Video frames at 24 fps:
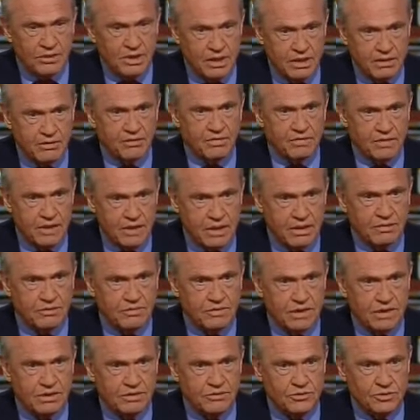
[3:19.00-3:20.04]
I do not
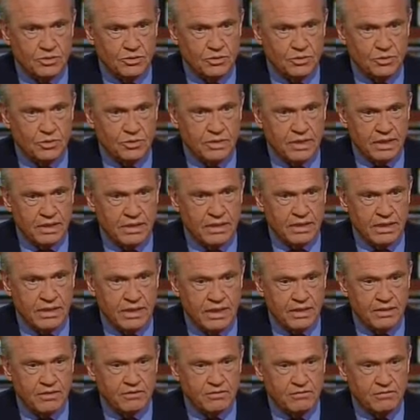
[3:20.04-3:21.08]
think that you
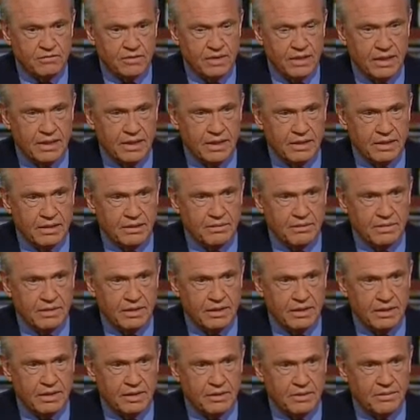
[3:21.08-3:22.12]
can have
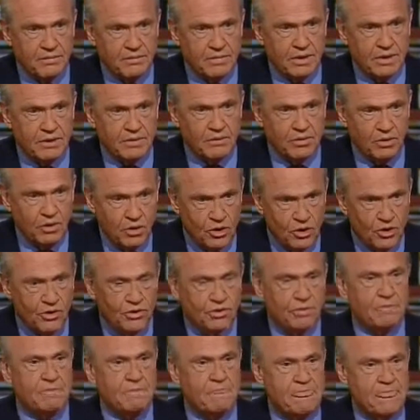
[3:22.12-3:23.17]
a
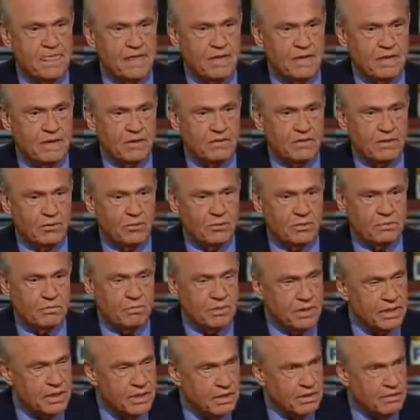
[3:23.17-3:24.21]
law
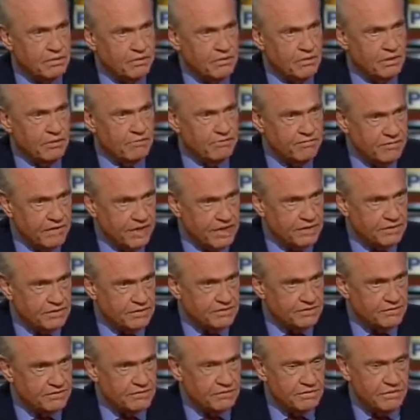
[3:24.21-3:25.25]
that would be
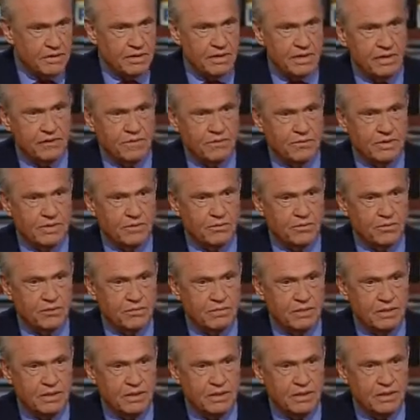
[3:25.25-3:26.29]
effective and
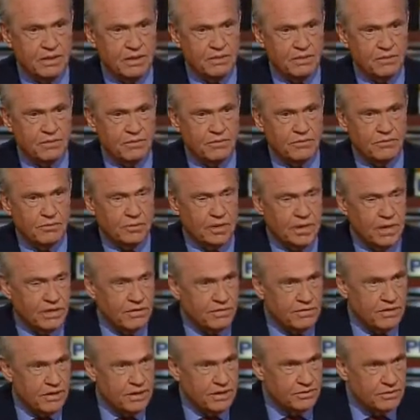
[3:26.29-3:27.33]
that would be the
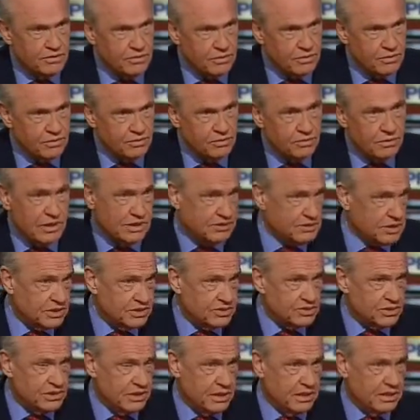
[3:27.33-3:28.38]
right thing to do,
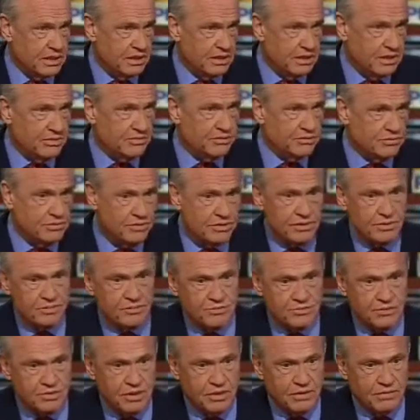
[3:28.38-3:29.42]
as I say, in
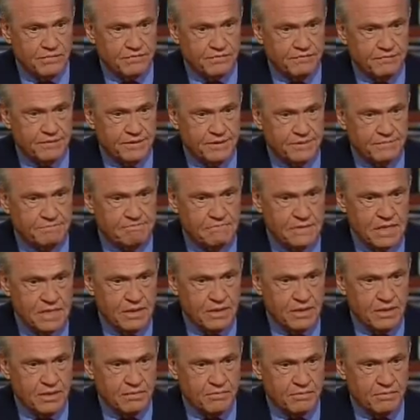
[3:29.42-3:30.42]
terms of